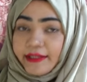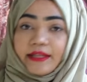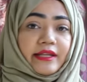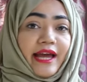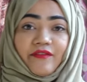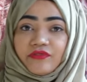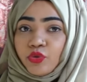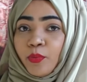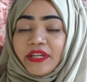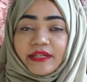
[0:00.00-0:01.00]
And then they have
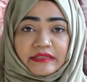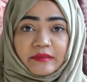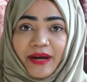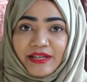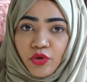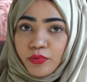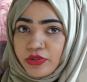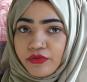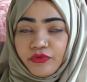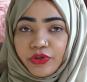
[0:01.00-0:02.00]
so many customized
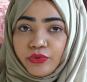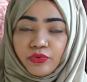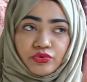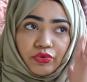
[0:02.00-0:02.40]
options for you,